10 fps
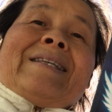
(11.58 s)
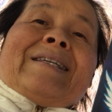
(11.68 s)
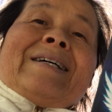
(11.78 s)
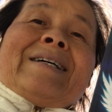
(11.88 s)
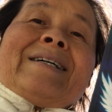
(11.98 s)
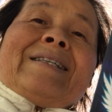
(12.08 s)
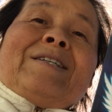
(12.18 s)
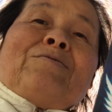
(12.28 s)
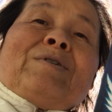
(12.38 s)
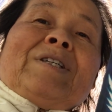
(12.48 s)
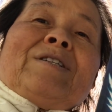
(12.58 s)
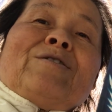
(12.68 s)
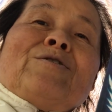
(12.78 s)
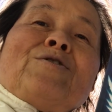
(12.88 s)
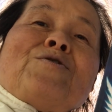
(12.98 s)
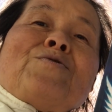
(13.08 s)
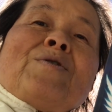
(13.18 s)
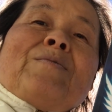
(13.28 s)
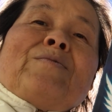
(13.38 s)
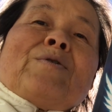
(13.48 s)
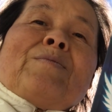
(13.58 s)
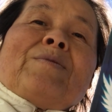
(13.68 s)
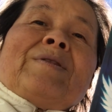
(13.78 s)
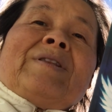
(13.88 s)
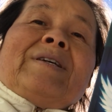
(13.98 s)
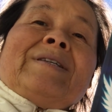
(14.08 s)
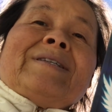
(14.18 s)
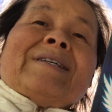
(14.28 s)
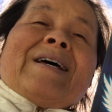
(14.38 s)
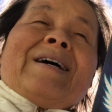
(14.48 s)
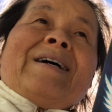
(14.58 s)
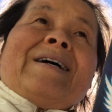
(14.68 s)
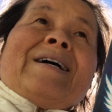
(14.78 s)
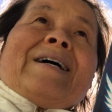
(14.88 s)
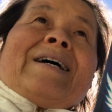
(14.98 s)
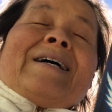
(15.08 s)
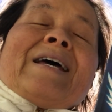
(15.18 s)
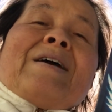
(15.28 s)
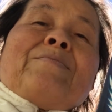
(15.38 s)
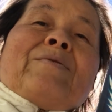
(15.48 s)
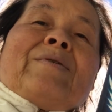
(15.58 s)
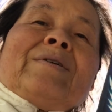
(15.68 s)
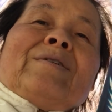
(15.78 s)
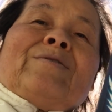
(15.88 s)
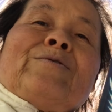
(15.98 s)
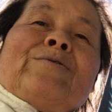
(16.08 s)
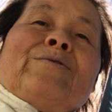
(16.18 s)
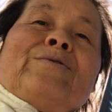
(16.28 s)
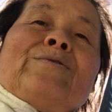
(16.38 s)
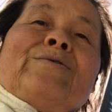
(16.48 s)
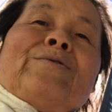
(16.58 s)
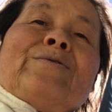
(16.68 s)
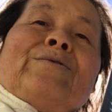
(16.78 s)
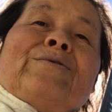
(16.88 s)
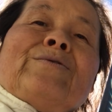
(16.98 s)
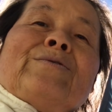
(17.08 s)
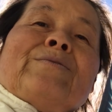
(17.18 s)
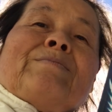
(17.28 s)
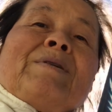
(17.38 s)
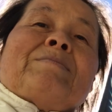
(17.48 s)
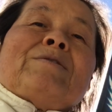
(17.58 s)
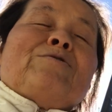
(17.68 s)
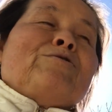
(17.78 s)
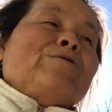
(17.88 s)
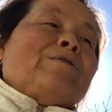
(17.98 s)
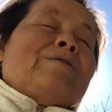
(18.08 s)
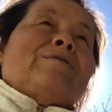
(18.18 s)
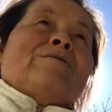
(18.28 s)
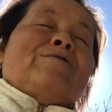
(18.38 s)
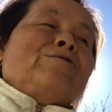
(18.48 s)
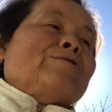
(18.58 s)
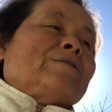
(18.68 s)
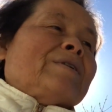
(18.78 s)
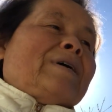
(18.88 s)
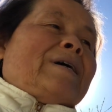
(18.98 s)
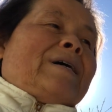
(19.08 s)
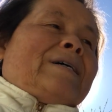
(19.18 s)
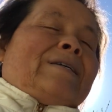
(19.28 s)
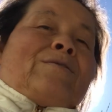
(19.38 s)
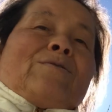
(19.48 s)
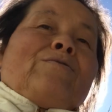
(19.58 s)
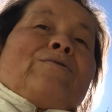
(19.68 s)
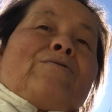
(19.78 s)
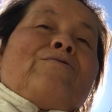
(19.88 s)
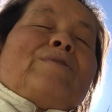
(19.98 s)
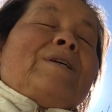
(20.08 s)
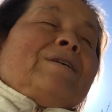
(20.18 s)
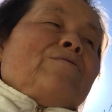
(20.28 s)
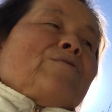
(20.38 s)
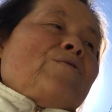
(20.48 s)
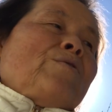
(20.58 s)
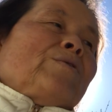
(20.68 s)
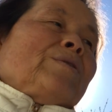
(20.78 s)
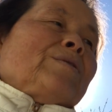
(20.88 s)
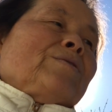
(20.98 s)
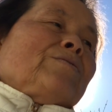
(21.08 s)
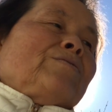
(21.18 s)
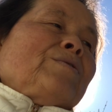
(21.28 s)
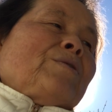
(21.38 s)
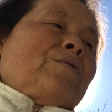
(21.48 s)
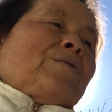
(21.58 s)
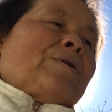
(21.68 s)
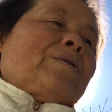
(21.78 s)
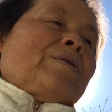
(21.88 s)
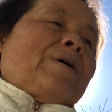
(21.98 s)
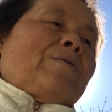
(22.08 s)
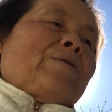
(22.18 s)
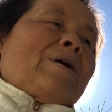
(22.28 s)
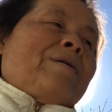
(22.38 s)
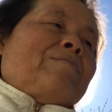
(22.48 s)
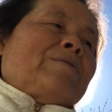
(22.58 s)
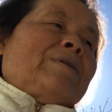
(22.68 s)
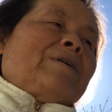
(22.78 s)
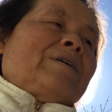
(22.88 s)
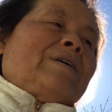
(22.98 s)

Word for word: the, this one is new one from this uh, April to maybe June. June. Three, three you know, quarter, three quarter on every